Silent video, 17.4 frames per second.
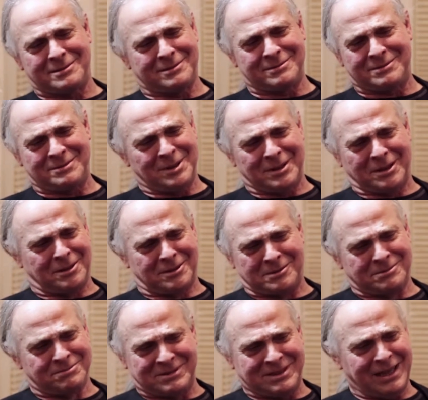little
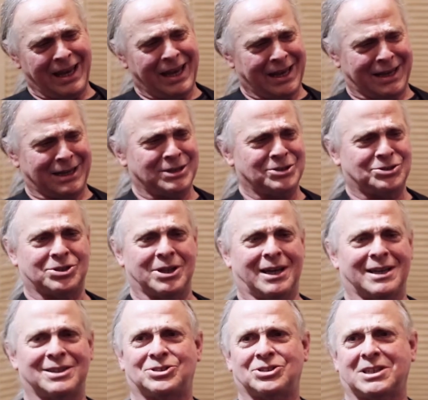cage,
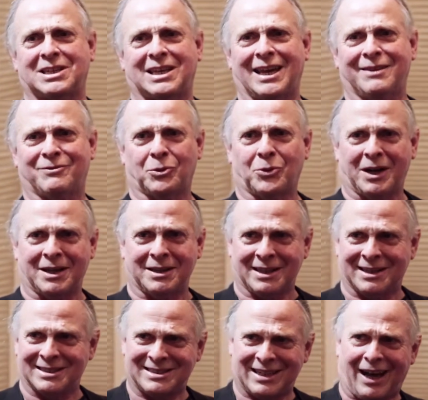and she gave away the
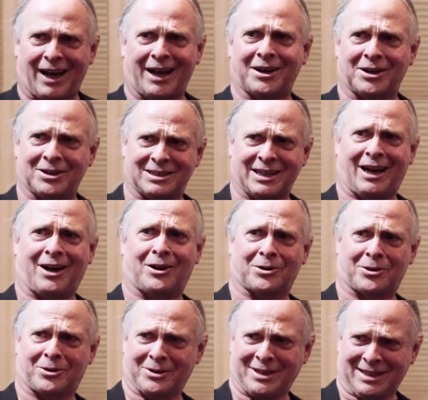entire
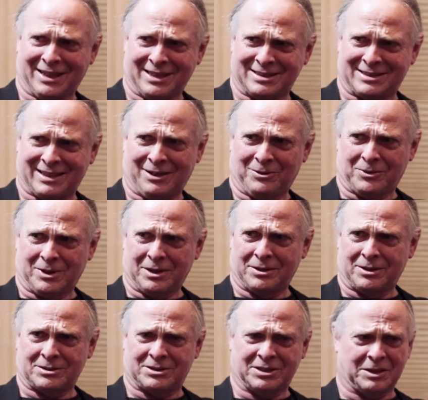dowry they sent with her
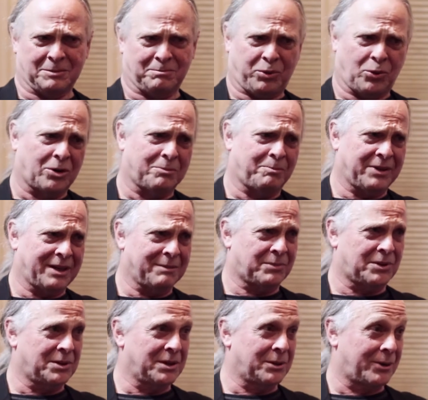to the poor
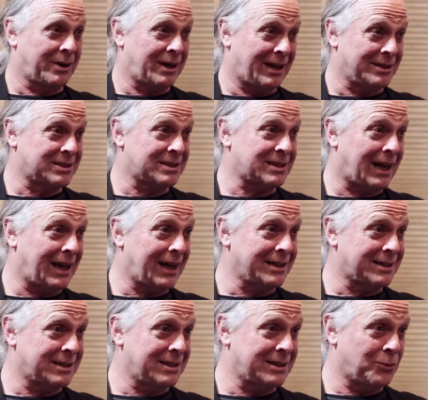people that were outside
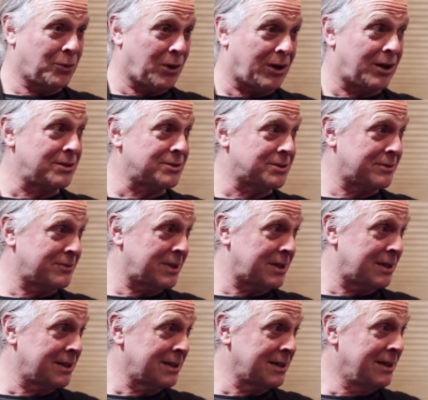the walls of the
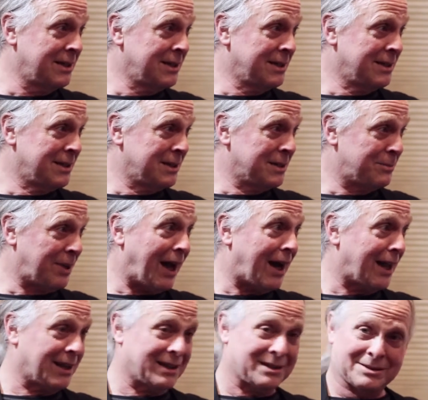
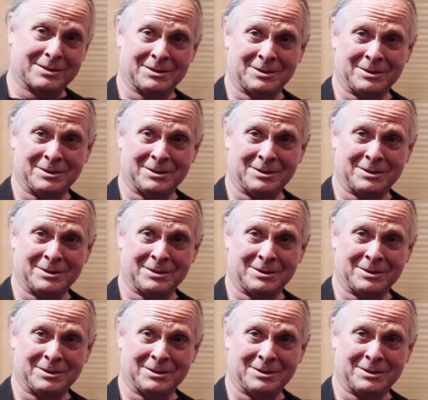palace.